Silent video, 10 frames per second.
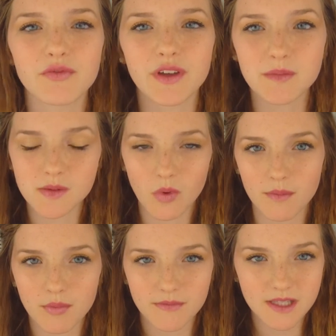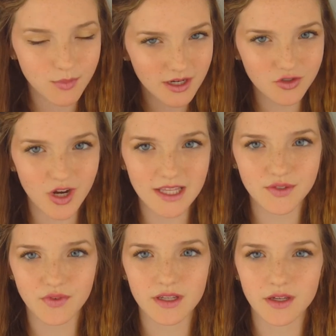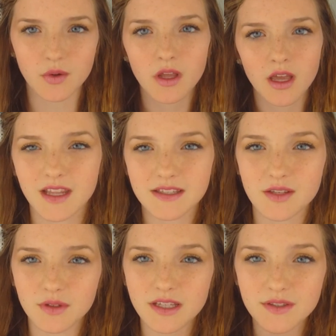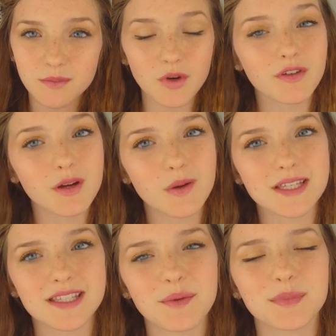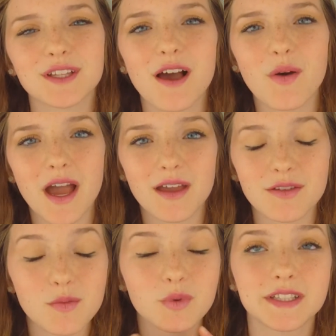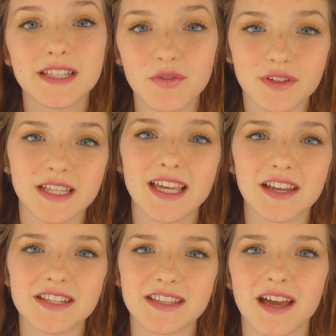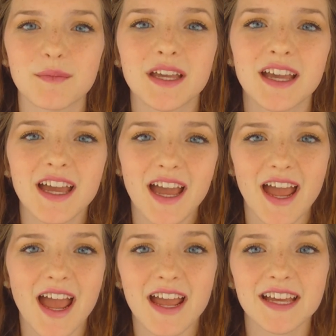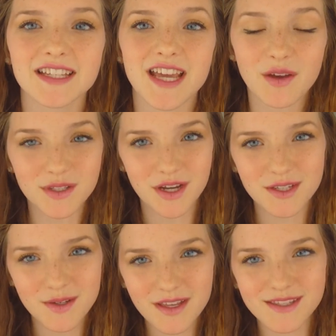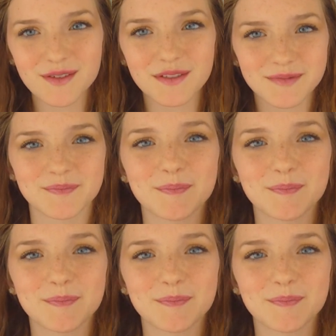film some more spring trends for you. So leave some more requests down below. I will definitely get to them. And I will talk to you guys soon.